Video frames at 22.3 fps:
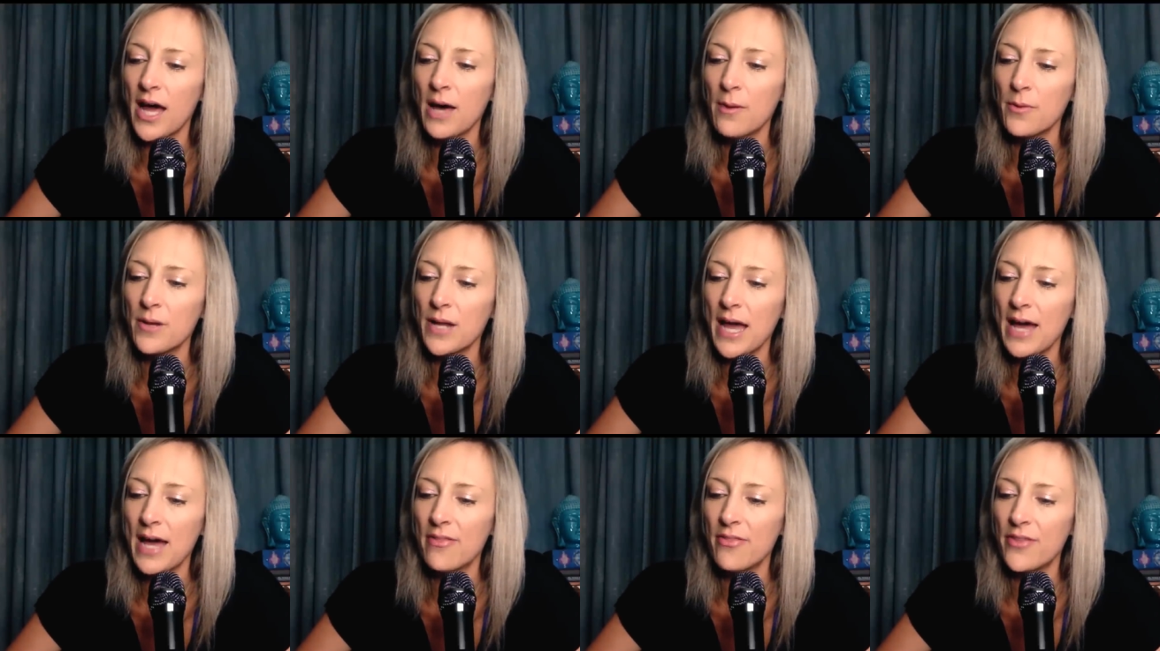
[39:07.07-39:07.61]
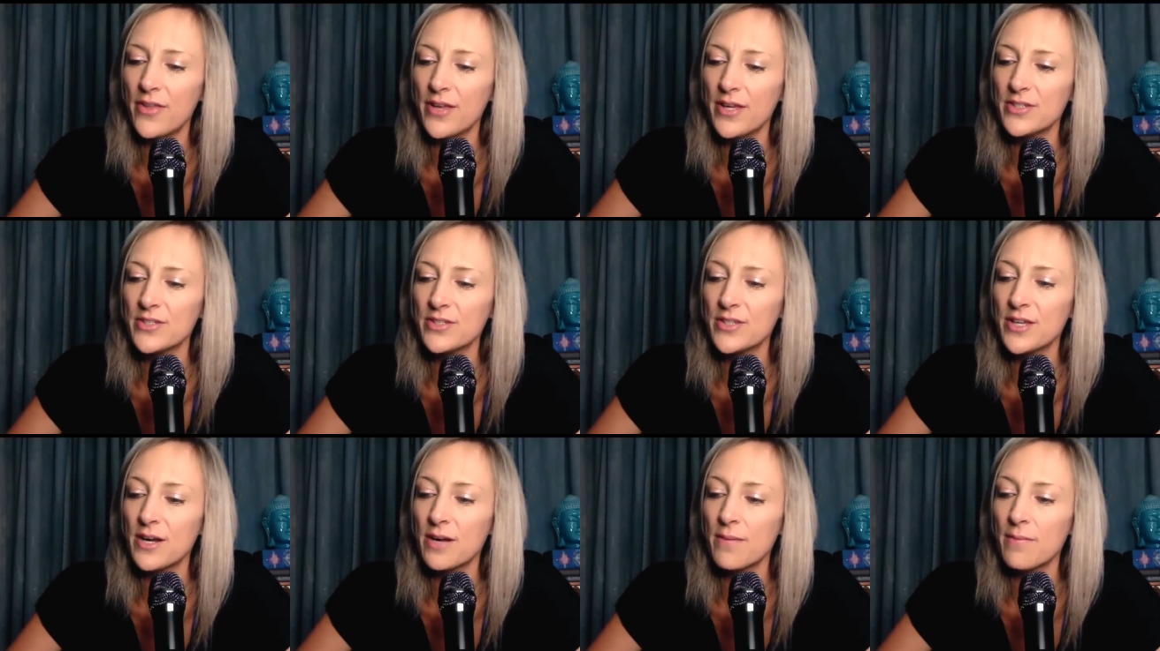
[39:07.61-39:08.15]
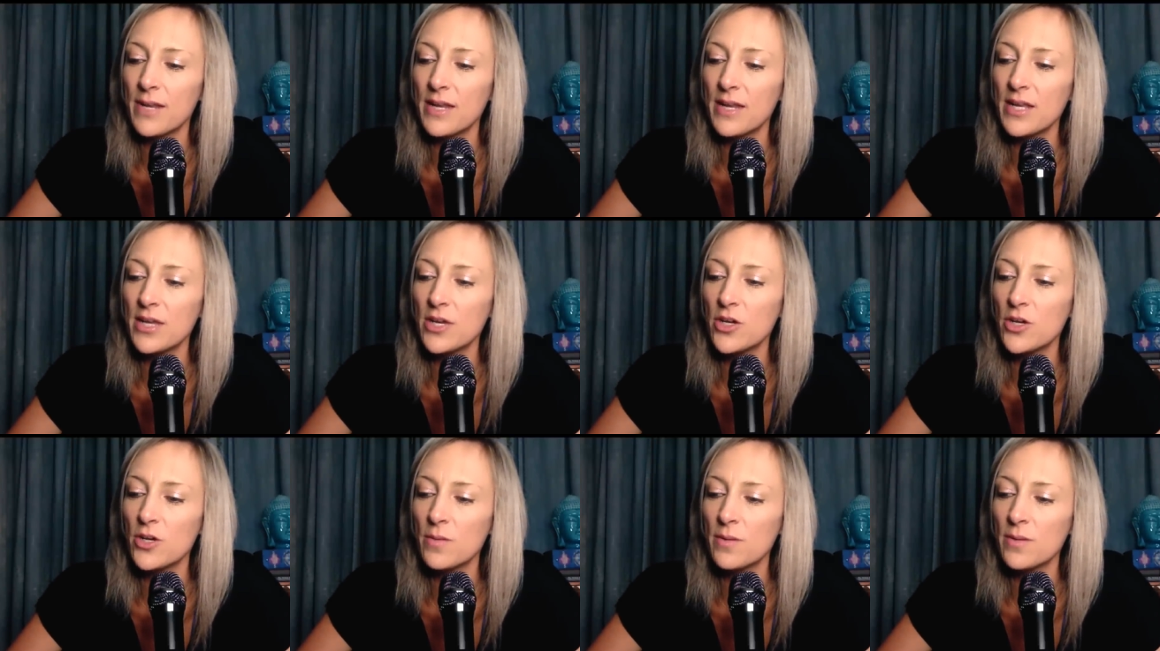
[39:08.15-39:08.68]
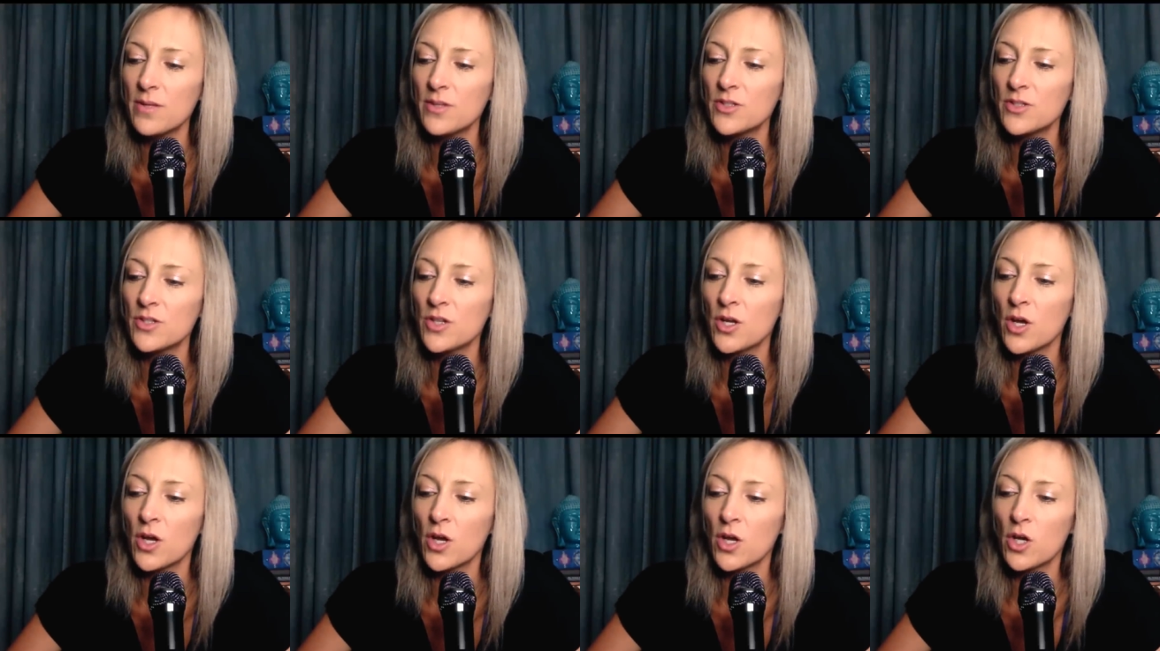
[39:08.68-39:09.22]
I would add this. There are many
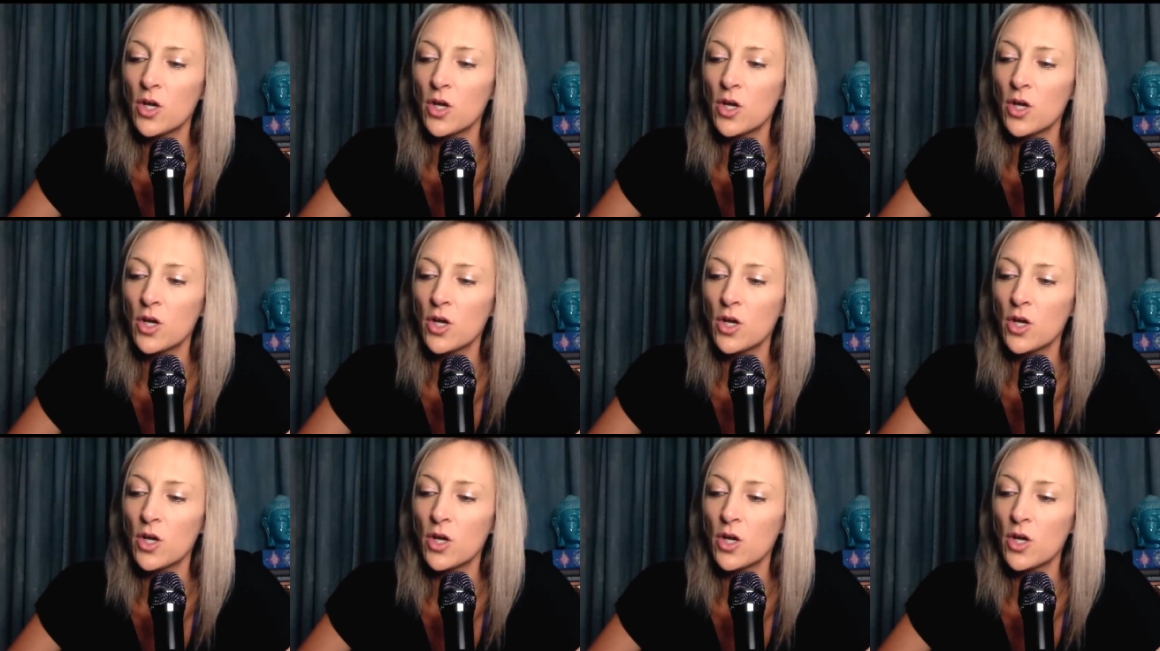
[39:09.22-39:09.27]
humans